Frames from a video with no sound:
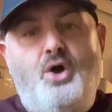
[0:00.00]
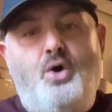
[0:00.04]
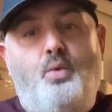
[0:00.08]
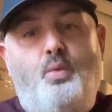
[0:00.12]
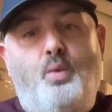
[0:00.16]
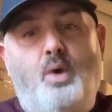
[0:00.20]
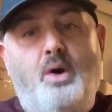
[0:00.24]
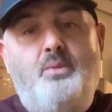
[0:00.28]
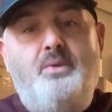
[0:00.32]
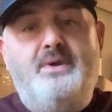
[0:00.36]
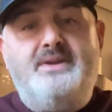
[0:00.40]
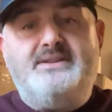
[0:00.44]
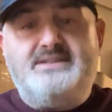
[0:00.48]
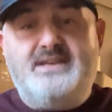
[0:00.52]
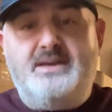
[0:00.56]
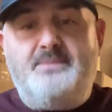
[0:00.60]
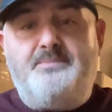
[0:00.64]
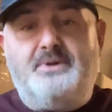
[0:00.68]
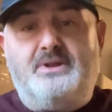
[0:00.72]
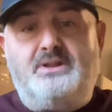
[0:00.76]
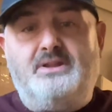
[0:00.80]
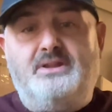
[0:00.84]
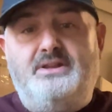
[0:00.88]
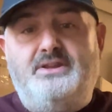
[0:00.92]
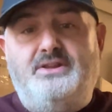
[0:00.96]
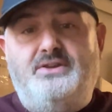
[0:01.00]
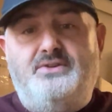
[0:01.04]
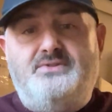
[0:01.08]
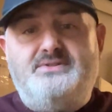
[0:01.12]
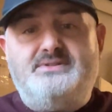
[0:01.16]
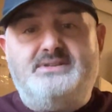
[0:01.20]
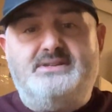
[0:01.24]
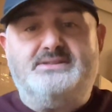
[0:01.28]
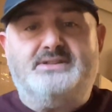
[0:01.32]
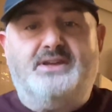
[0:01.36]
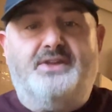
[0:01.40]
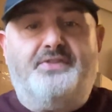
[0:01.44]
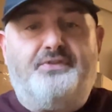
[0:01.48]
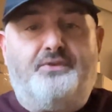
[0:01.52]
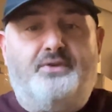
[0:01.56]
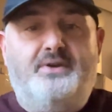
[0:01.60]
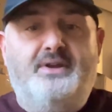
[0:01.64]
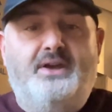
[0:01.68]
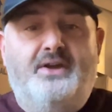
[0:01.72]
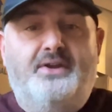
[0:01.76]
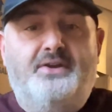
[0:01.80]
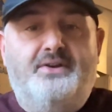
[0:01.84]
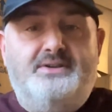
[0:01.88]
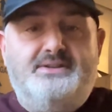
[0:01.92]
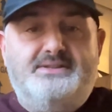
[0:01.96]
What we typically use is a
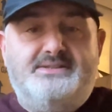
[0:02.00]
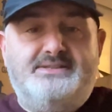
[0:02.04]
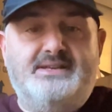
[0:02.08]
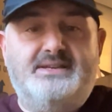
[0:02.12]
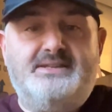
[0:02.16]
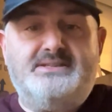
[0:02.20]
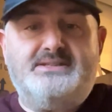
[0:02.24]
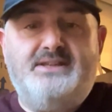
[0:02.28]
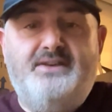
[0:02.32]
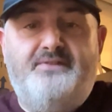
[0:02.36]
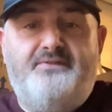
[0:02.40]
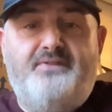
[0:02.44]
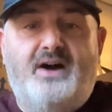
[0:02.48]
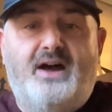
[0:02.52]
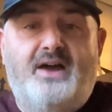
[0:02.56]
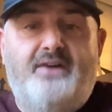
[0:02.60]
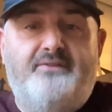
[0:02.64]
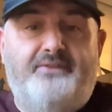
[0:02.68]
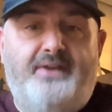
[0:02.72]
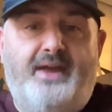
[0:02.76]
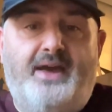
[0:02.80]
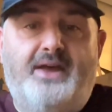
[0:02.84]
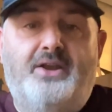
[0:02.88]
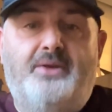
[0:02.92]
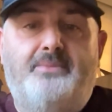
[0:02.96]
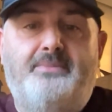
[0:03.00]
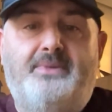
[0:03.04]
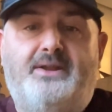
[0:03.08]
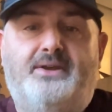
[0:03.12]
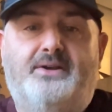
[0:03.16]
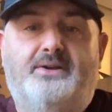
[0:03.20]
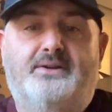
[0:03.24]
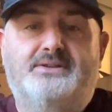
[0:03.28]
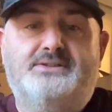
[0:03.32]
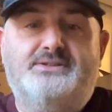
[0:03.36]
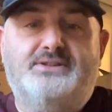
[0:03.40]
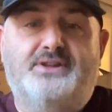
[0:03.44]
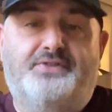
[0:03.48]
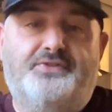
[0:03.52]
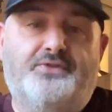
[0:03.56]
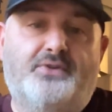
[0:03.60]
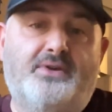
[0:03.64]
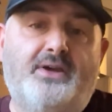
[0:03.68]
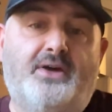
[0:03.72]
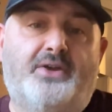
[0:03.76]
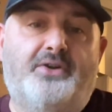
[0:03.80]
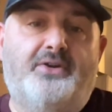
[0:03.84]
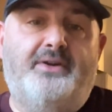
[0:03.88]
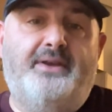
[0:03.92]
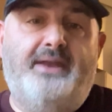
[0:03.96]
365 nanometer to
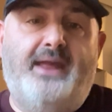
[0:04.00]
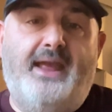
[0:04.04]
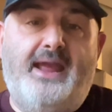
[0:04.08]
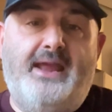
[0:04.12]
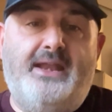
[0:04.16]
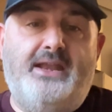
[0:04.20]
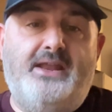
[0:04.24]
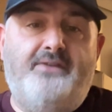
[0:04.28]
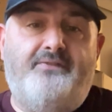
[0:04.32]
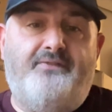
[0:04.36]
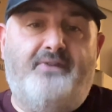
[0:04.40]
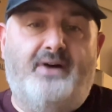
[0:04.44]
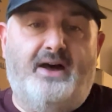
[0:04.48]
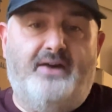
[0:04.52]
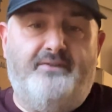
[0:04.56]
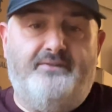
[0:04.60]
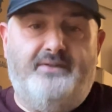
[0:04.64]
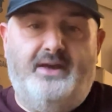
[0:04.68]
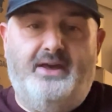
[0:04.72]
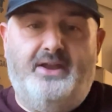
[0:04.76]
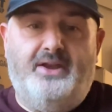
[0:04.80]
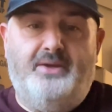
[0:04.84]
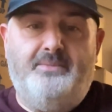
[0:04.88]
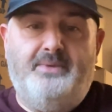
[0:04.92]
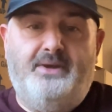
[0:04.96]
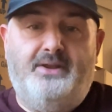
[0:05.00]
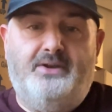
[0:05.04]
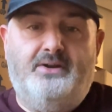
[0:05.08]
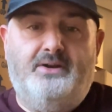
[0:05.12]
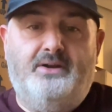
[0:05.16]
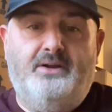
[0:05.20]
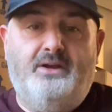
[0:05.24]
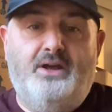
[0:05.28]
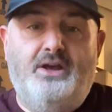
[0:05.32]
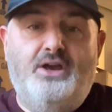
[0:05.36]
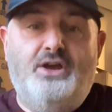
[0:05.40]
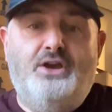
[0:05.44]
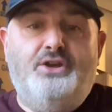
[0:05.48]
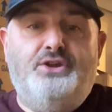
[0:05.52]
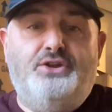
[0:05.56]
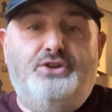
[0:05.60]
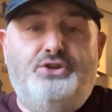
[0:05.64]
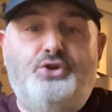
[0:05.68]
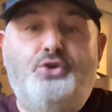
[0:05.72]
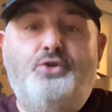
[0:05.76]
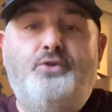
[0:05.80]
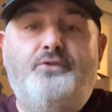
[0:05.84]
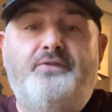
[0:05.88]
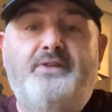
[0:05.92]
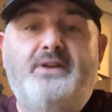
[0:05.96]
385 nanometer
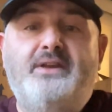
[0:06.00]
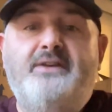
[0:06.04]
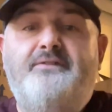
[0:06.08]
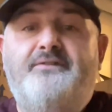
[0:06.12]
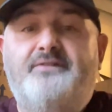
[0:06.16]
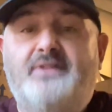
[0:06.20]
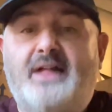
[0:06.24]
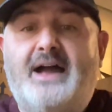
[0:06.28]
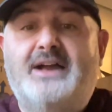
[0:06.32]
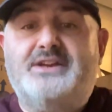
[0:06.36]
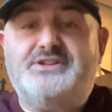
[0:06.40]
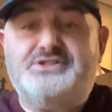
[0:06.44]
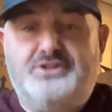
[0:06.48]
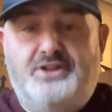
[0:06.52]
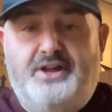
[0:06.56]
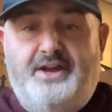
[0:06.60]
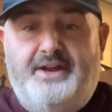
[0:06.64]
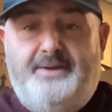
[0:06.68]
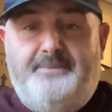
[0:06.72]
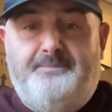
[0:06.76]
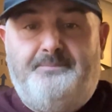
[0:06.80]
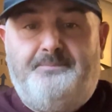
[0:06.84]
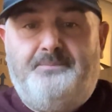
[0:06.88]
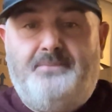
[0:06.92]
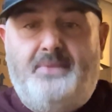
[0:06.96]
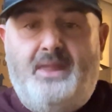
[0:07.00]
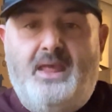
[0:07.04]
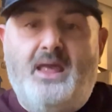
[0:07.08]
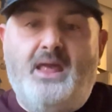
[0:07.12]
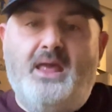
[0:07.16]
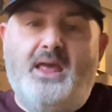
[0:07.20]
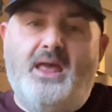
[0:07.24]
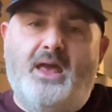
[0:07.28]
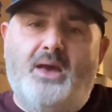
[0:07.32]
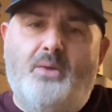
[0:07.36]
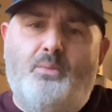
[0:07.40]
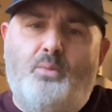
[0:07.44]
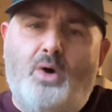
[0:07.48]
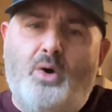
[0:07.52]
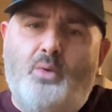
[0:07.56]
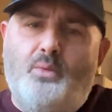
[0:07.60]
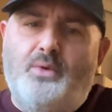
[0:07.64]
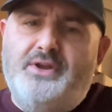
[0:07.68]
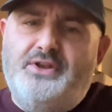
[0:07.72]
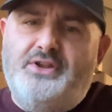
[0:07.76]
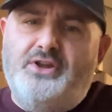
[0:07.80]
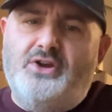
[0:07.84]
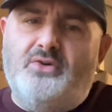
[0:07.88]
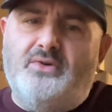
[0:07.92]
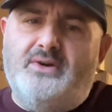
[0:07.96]
UV flashlight. And what
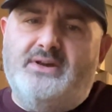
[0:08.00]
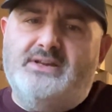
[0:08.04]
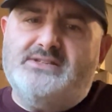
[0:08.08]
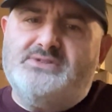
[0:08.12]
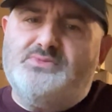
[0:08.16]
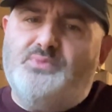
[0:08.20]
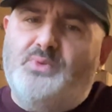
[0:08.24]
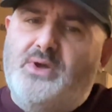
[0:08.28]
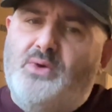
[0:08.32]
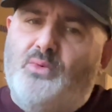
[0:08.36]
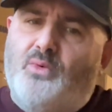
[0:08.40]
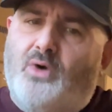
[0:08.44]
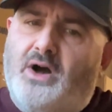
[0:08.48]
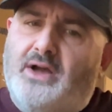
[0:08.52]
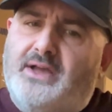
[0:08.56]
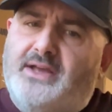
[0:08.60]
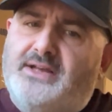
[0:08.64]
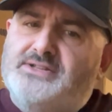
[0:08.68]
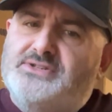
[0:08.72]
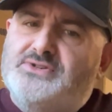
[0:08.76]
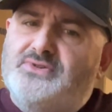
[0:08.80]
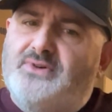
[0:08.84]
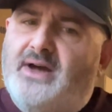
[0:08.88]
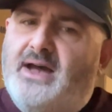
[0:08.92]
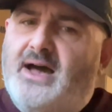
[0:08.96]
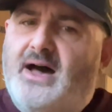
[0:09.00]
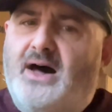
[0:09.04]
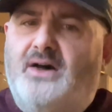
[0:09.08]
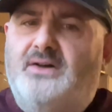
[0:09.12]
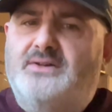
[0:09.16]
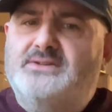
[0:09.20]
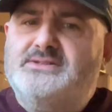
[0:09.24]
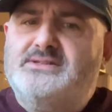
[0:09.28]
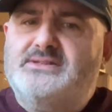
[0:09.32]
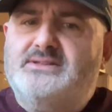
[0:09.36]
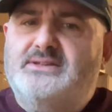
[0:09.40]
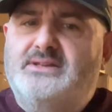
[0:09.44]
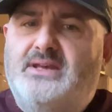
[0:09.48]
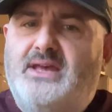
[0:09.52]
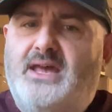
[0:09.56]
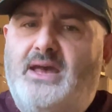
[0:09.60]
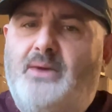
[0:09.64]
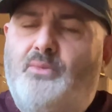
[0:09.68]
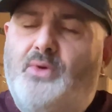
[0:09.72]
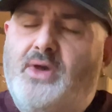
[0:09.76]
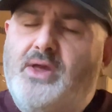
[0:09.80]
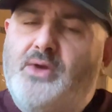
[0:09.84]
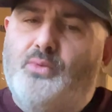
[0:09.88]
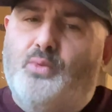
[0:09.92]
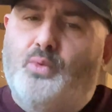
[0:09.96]
we do is we walk into a house
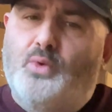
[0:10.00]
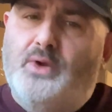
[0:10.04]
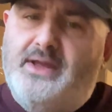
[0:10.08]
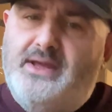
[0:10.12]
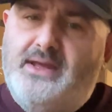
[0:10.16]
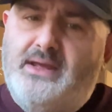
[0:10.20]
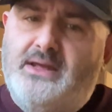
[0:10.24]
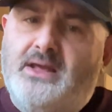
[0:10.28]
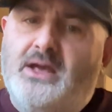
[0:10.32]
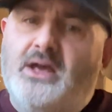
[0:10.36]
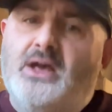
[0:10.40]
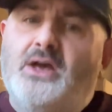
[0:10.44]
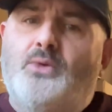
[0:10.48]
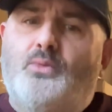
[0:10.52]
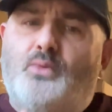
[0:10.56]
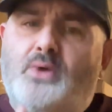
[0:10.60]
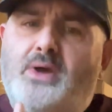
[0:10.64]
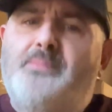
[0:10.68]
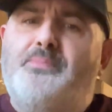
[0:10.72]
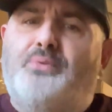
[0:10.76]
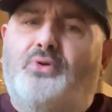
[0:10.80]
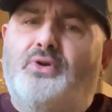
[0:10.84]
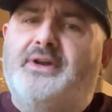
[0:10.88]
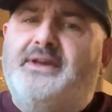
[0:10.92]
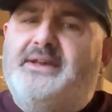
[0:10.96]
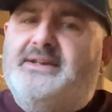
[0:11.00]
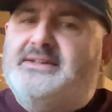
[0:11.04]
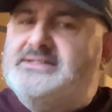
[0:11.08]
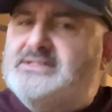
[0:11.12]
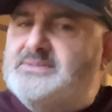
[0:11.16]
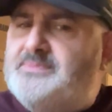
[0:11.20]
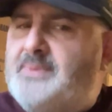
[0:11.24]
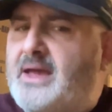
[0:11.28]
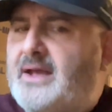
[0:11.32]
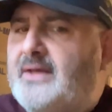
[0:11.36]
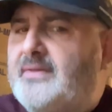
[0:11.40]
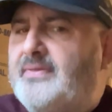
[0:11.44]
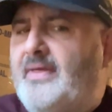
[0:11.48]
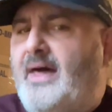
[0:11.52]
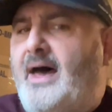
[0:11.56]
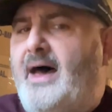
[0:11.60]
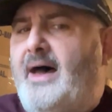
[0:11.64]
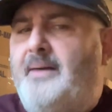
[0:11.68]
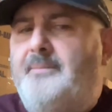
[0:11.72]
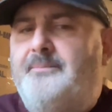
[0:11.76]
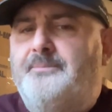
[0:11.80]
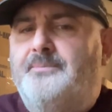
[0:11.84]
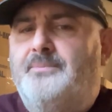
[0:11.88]
and we pre-inspect that.